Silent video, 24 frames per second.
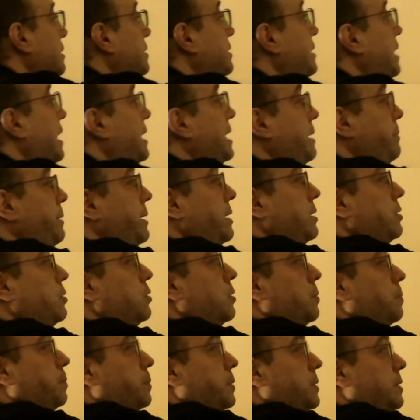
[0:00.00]
the living
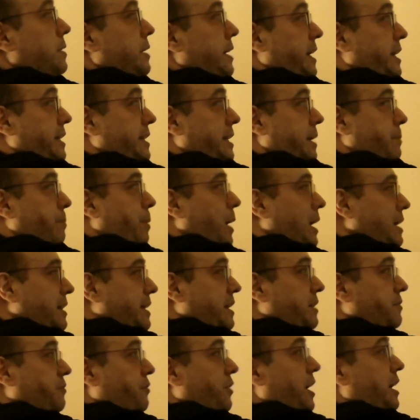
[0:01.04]
group is
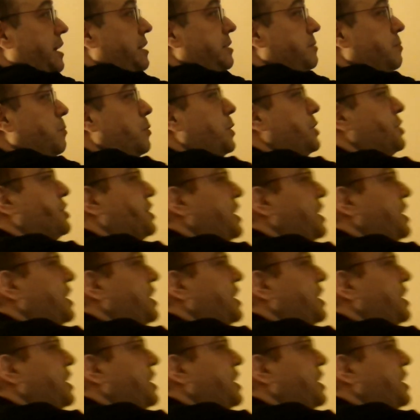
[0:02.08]
departing first, we